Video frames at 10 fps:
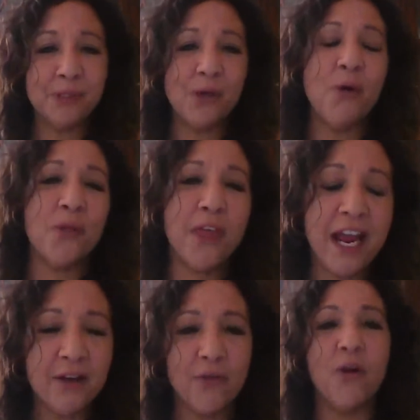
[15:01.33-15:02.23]
so
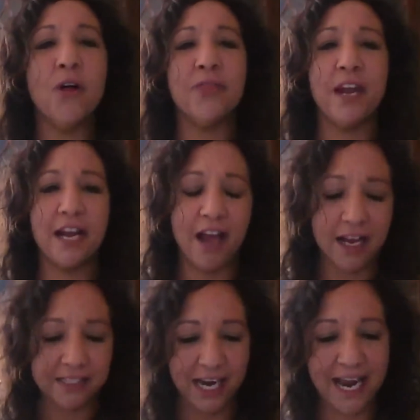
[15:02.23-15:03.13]
thankful that I
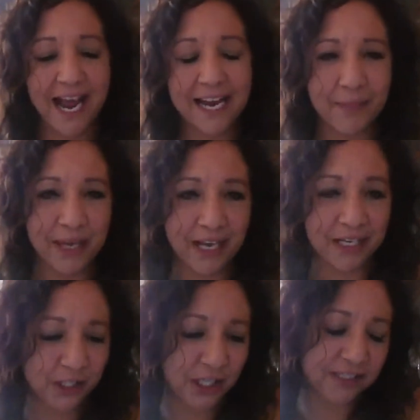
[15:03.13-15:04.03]
got Dianna
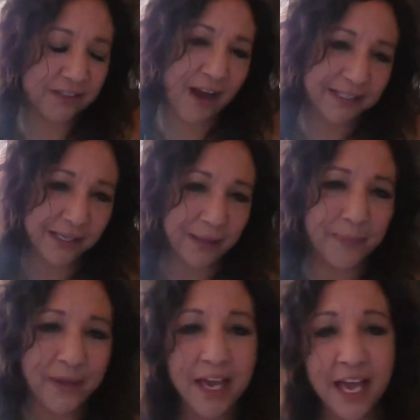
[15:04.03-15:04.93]
because she's awesome,